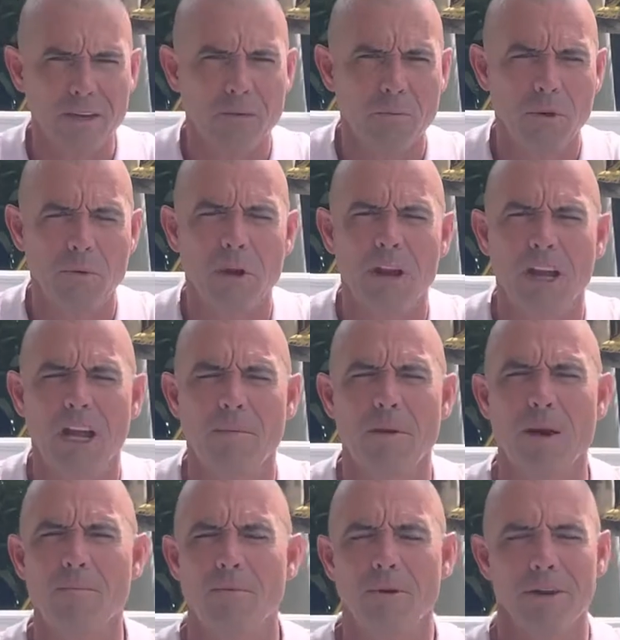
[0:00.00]
We want to come
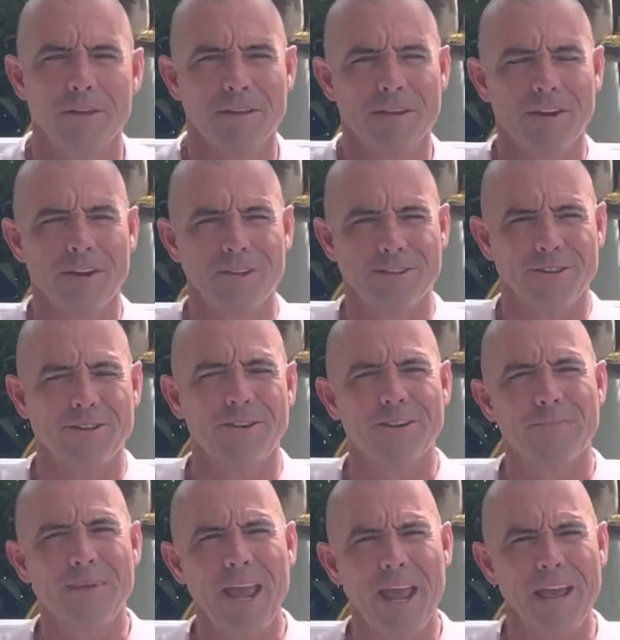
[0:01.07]
up with an alternative
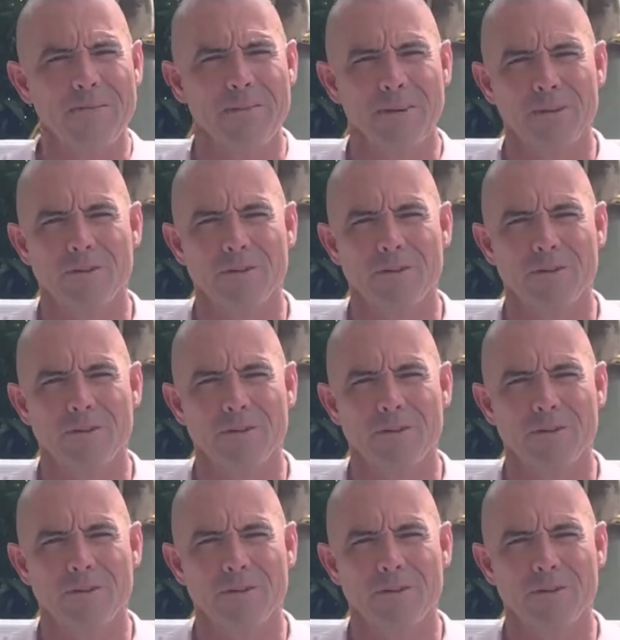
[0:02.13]
behavior.